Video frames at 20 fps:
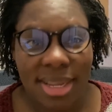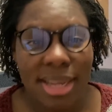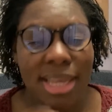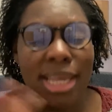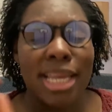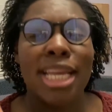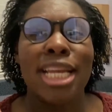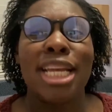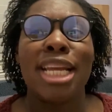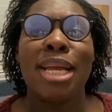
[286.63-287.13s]

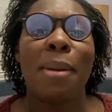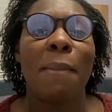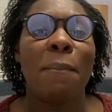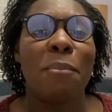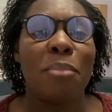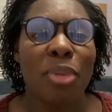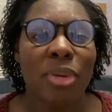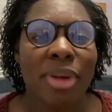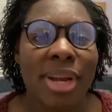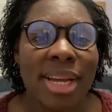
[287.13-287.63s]
he
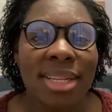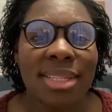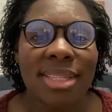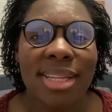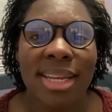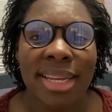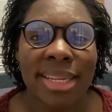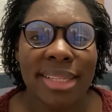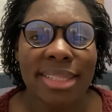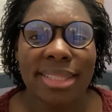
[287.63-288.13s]
brings
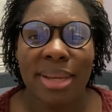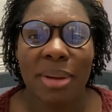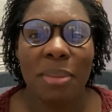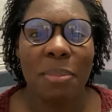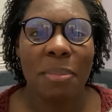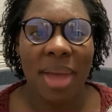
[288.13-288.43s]
it to